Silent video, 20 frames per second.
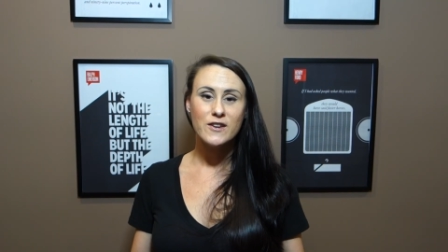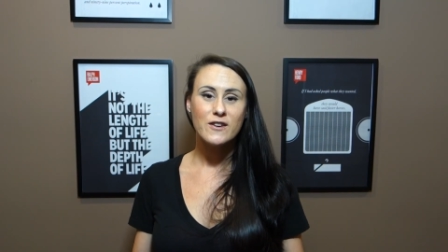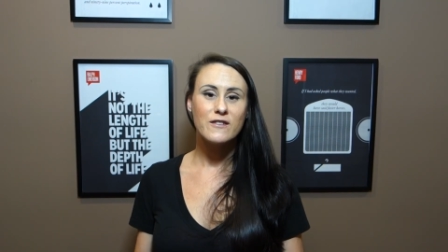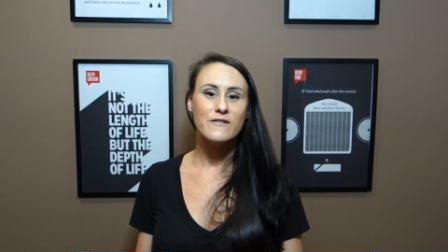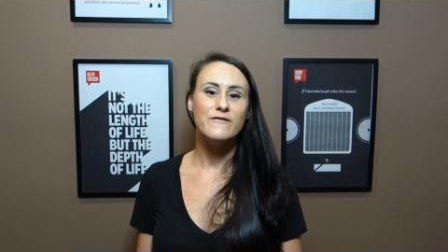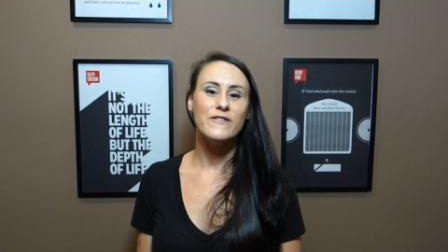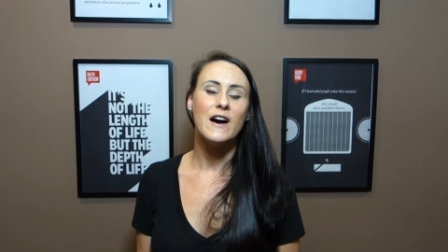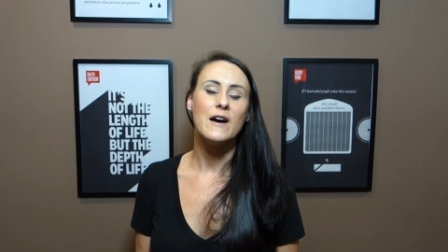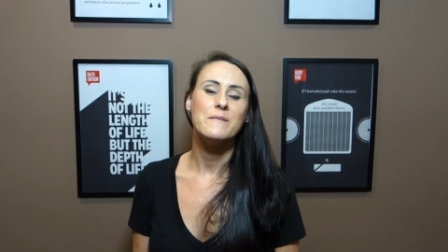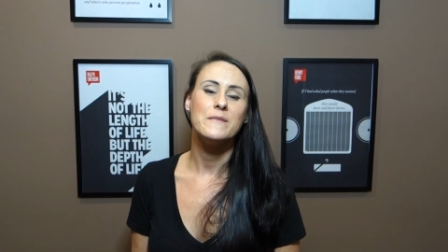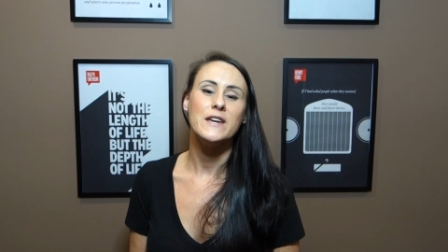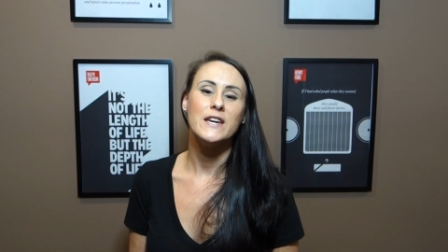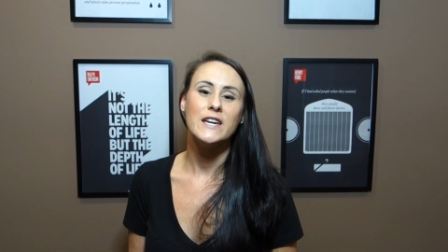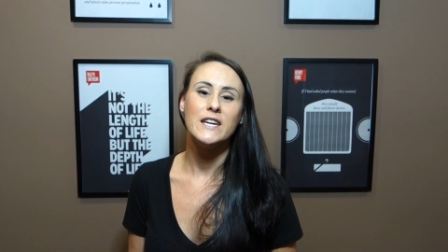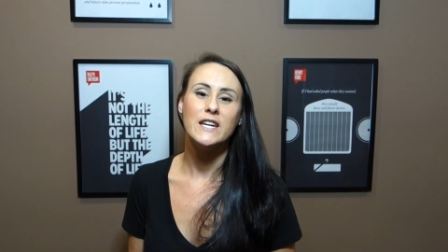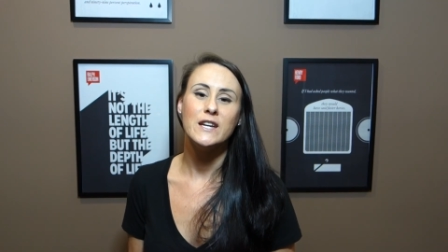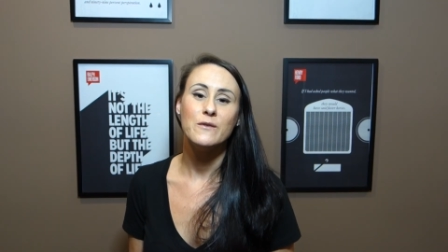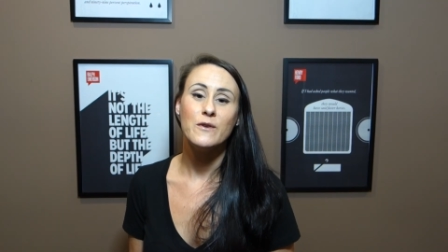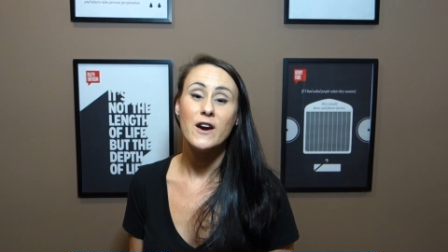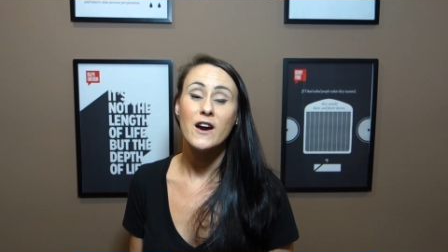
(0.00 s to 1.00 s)
You can find me
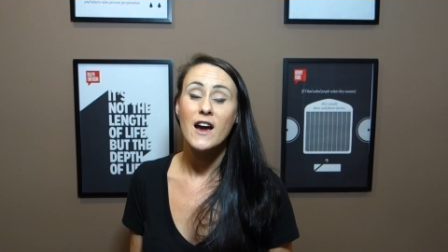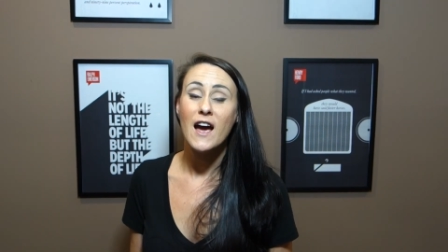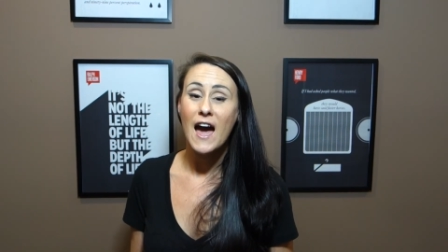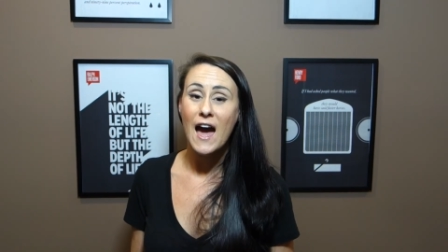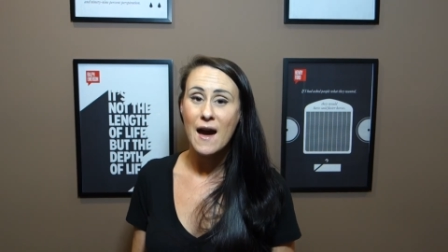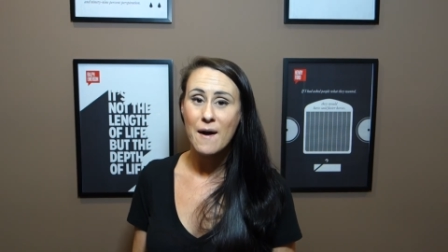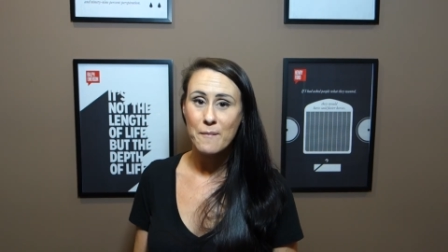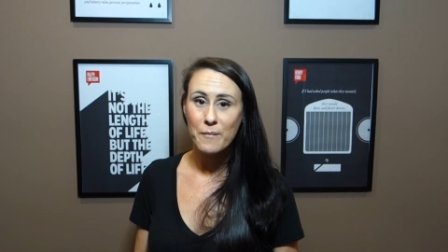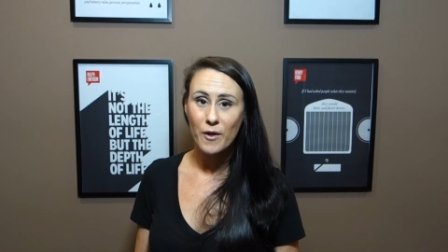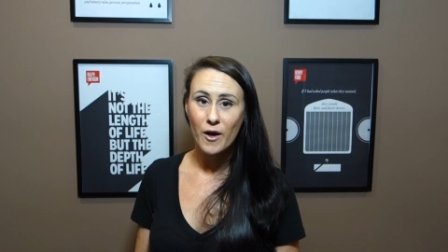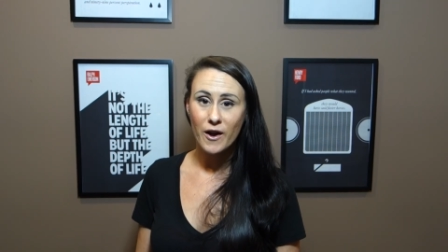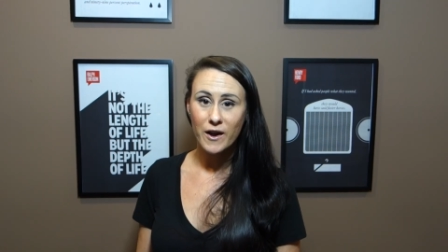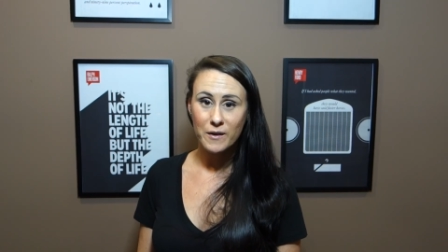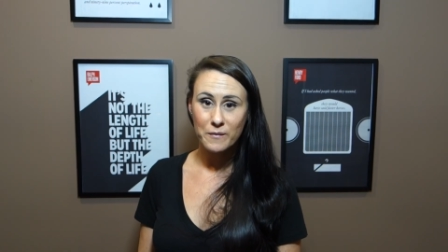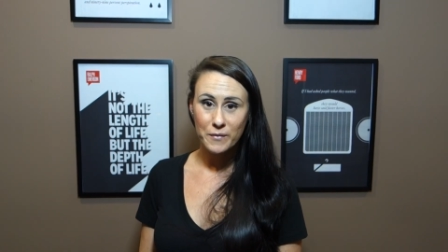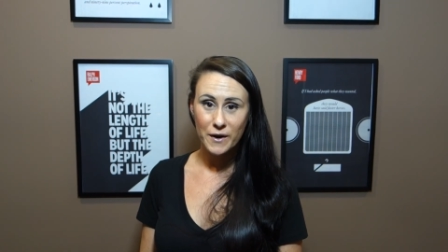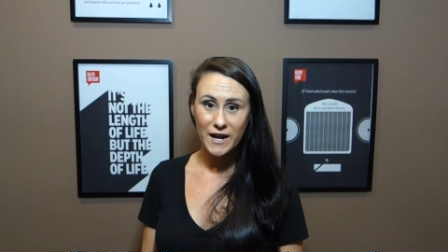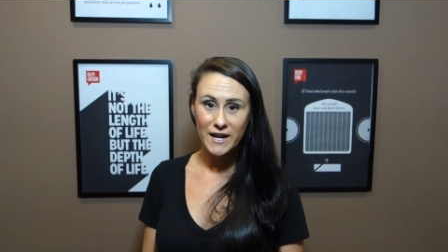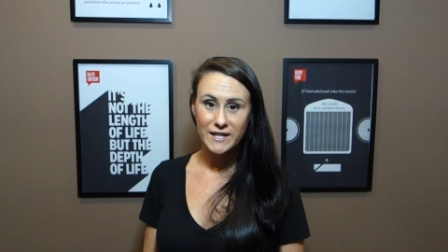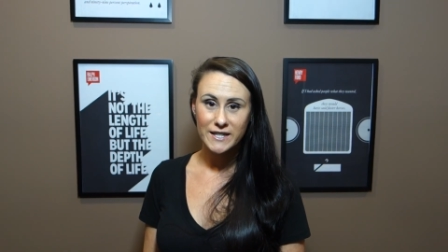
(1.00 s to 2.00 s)
anywhere at
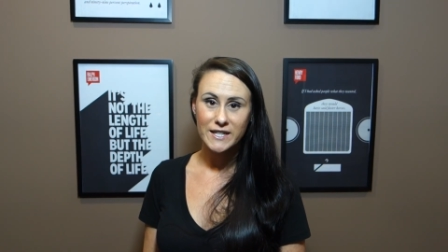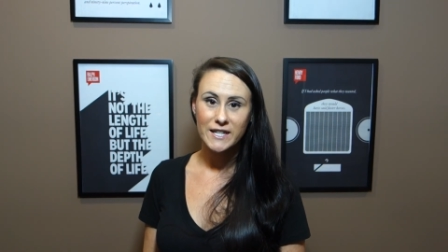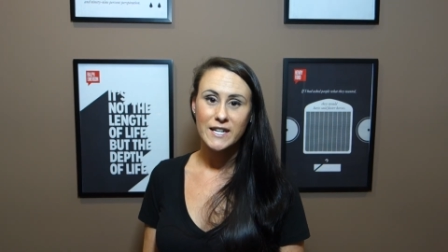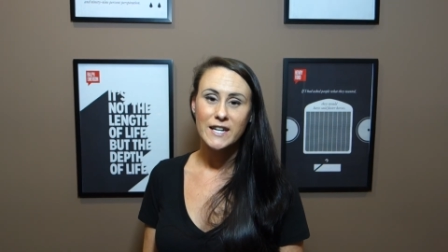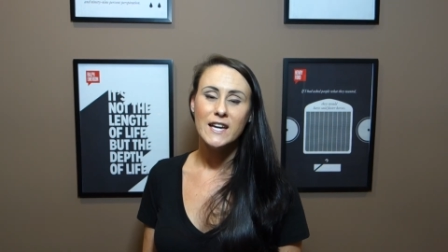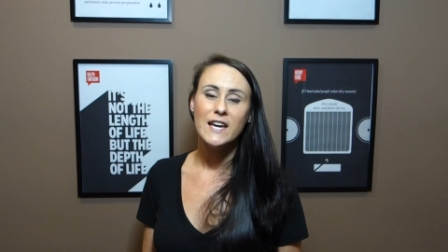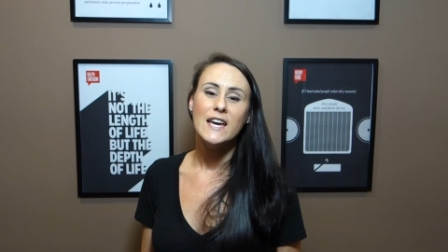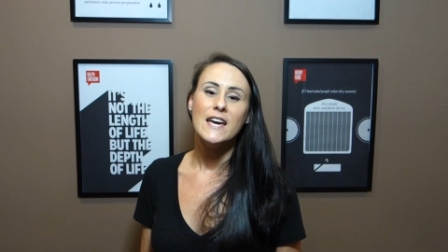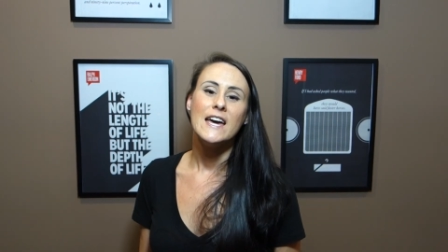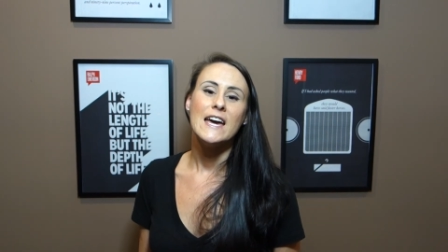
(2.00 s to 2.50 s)
Blogging Brandi